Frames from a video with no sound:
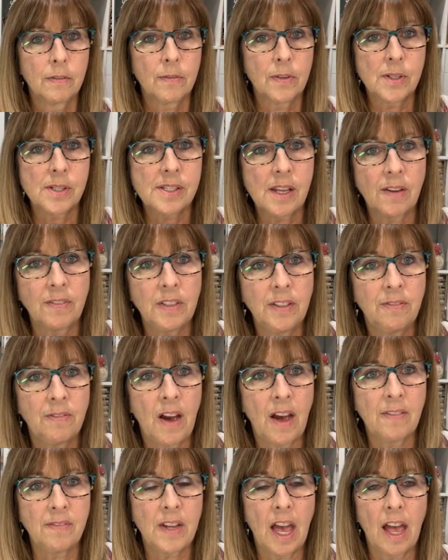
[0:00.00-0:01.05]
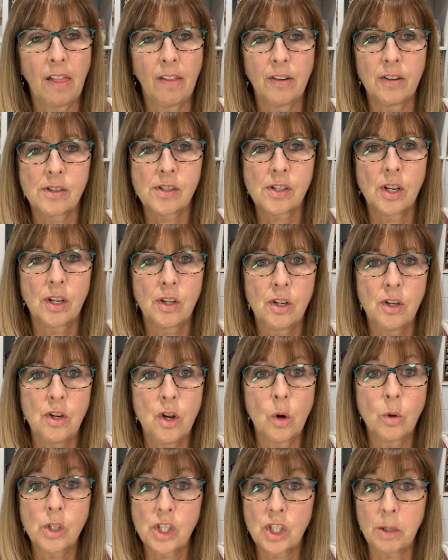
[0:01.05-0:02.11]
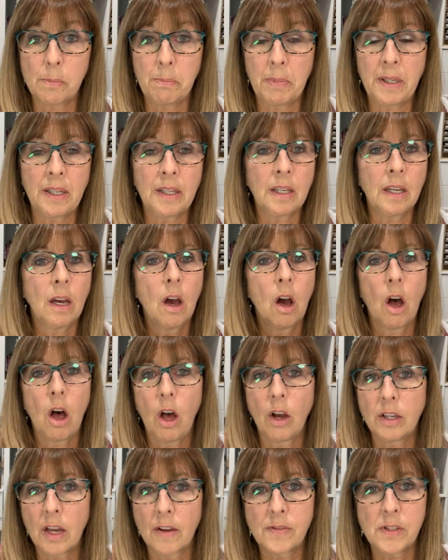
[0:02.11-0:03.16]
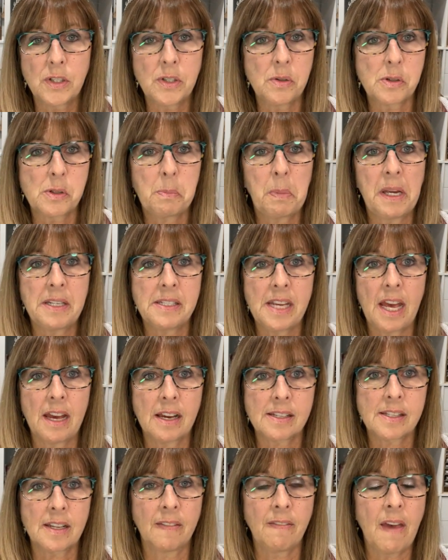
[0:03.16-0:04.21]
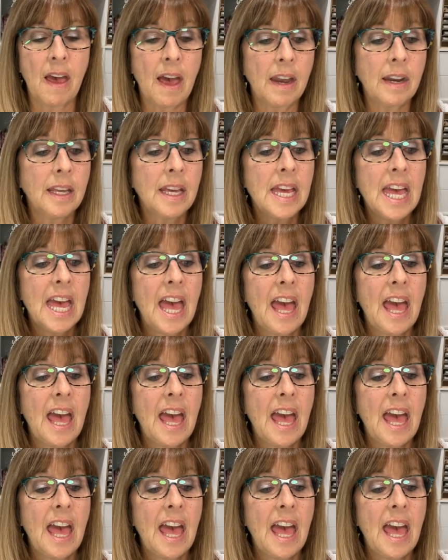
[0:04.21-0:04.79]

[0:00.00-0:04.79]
For $75, no shipping. All you have to do is pay tax on that.